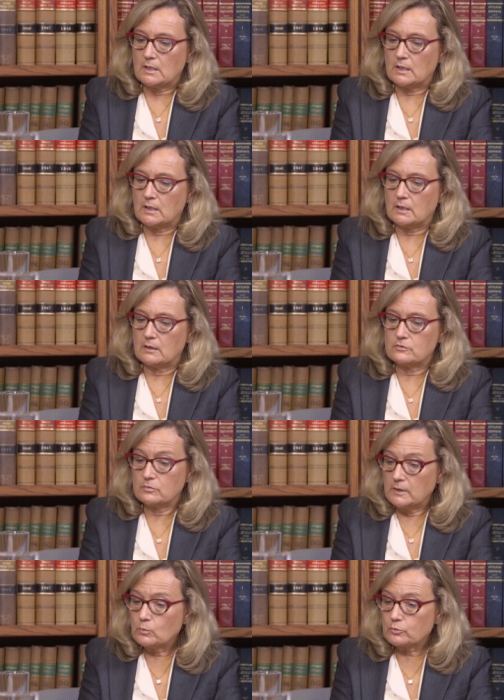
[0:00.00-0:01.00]
uh,
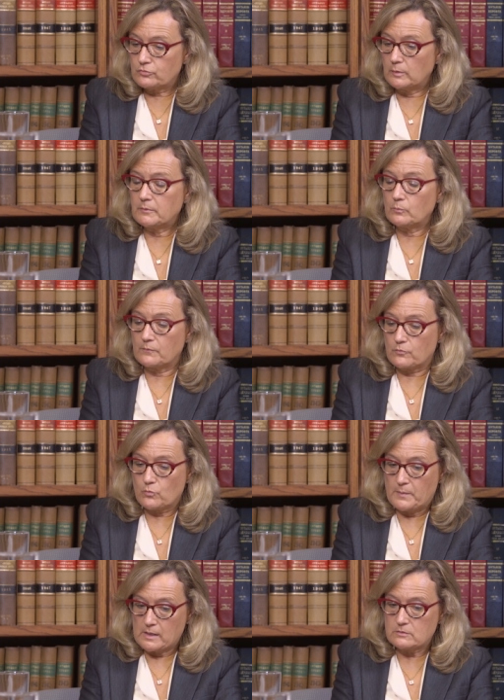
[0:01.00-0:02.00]
to equal treatment with
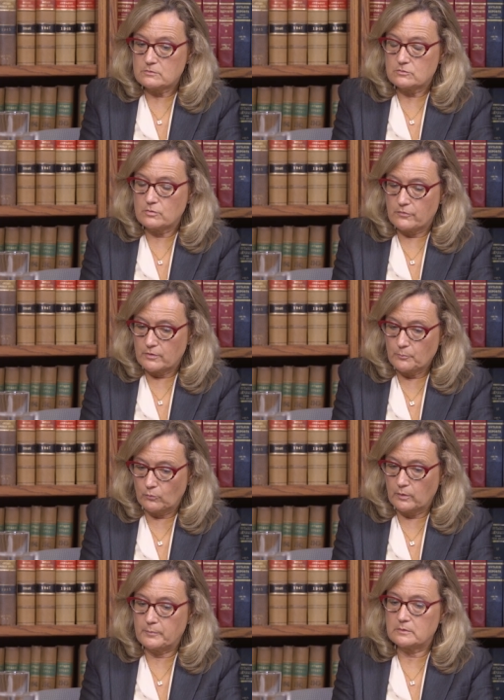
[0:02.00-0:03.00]
respect to their
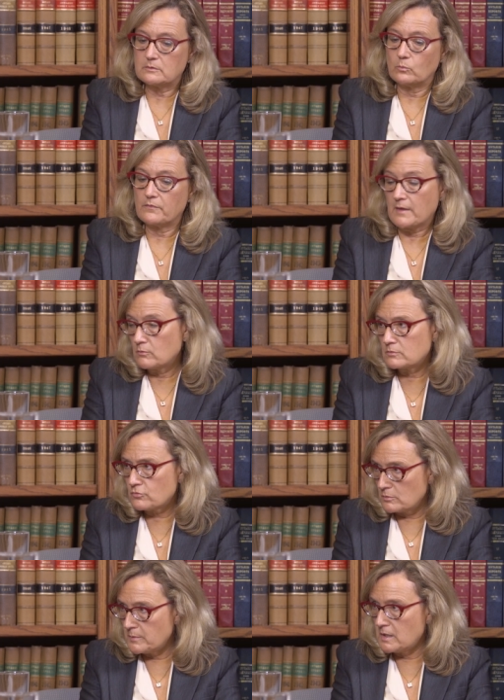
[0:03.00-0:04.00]
employment without
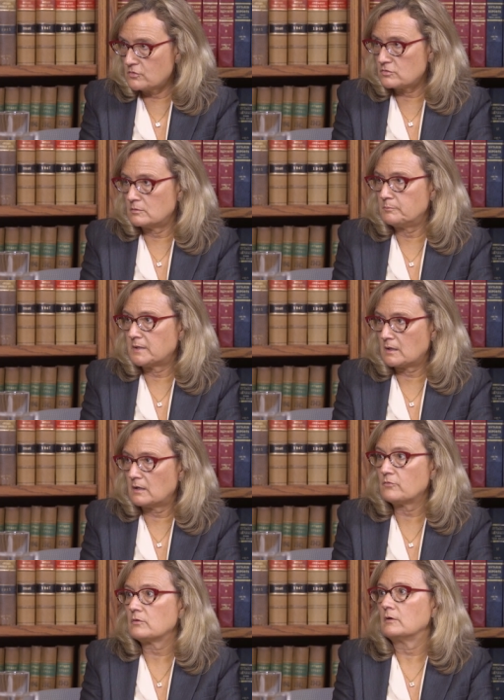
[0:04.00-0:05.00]
discrimination
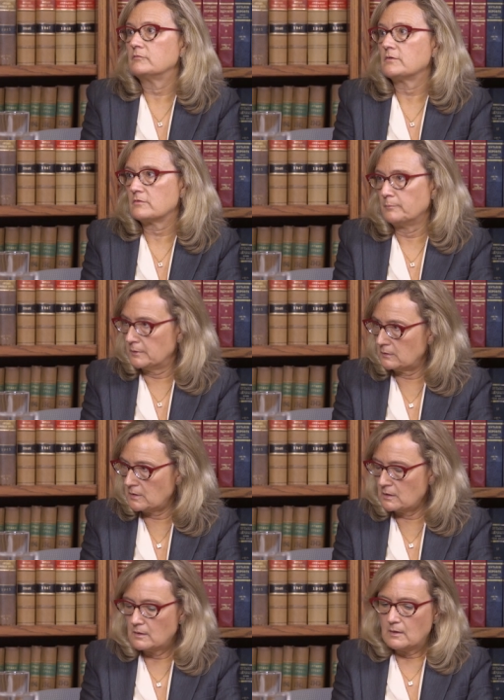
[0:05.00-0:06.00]
because of
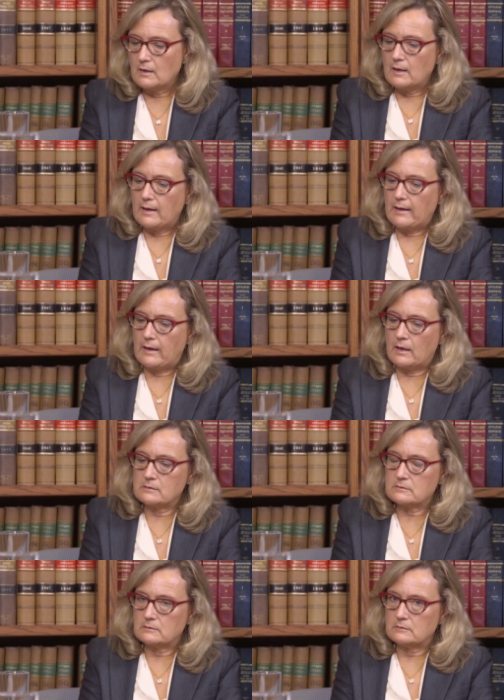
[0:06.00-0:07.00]
disability.
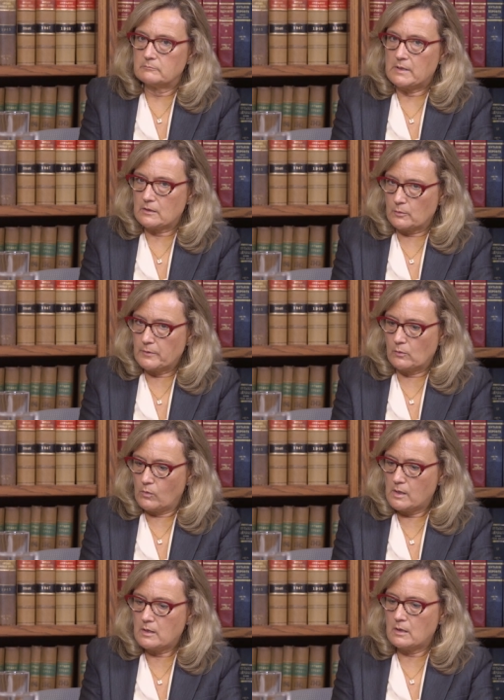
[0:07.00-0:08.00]
And medical
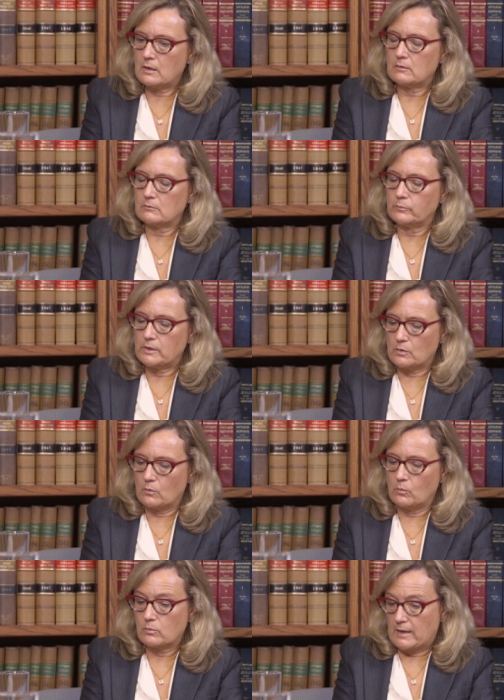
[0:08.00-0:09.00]
marijuana, we
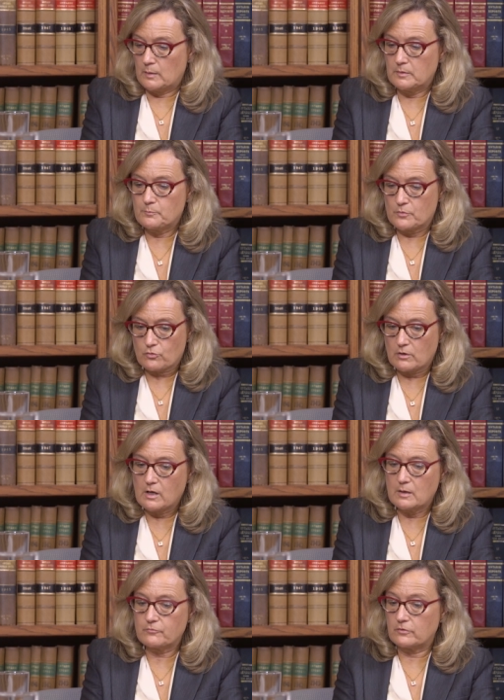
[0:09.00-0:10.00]
know, can be
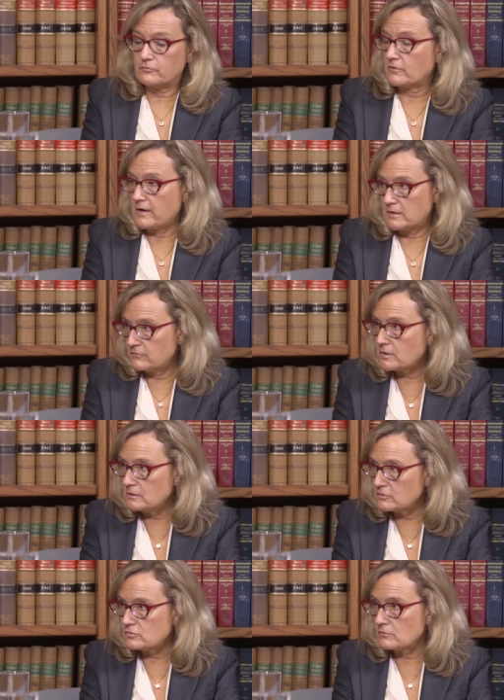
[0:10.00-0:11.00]
prescribed for a variety of
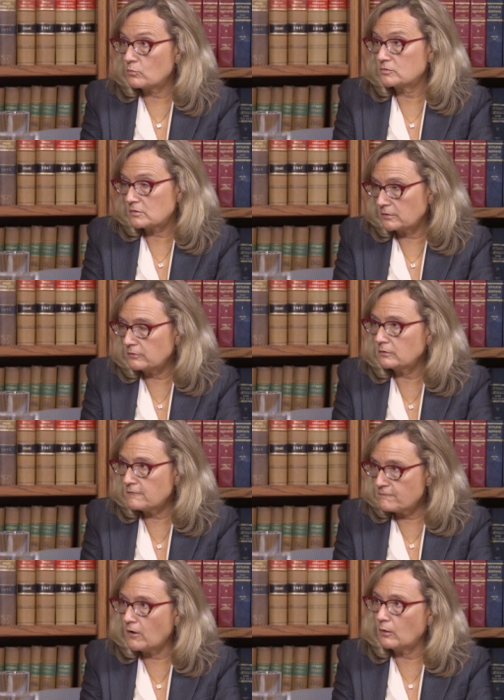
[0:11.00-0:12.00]
conditions which
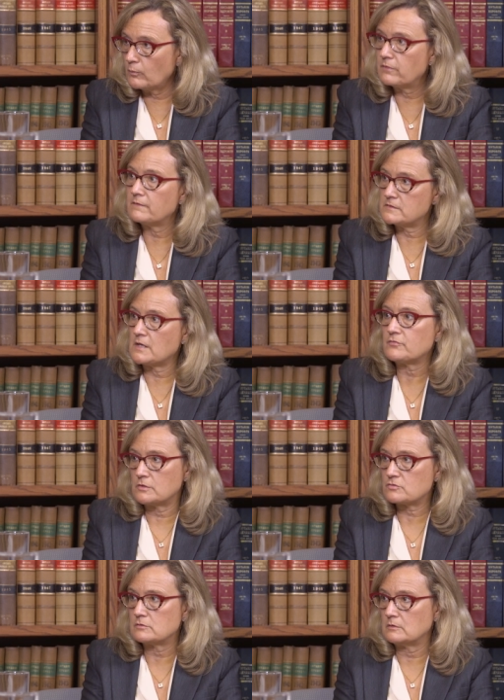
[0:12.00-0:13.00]
clearly fall within the
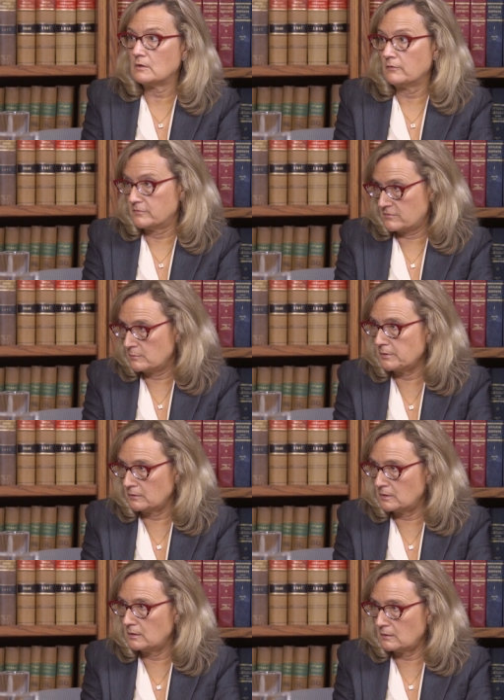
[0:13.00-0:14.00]
definition of
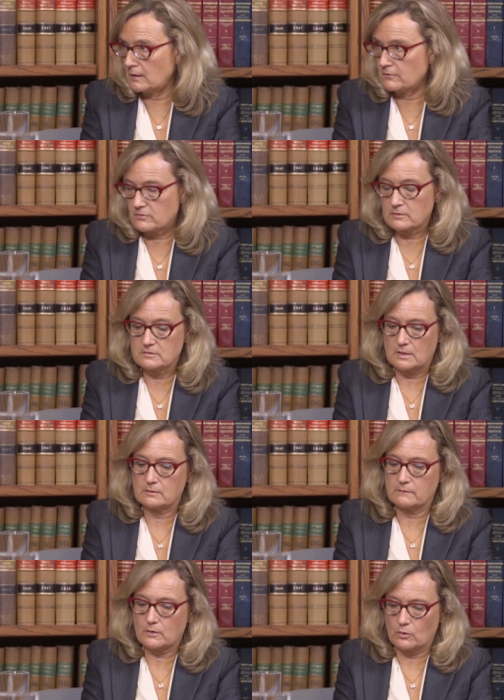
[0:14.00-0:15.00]
disability as
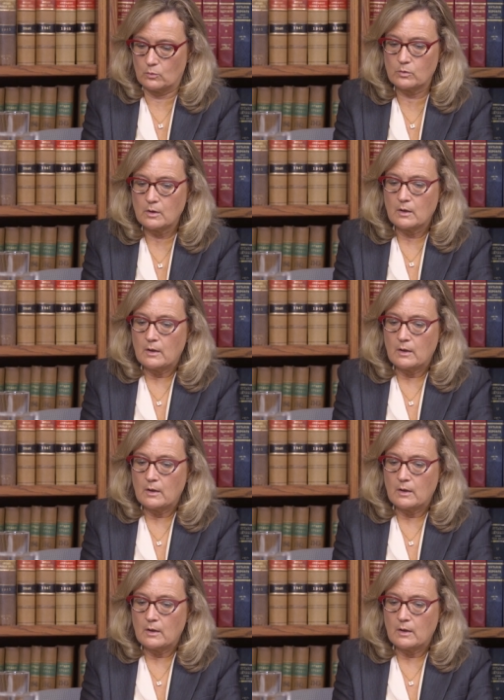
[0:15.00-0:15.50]
contained in the code.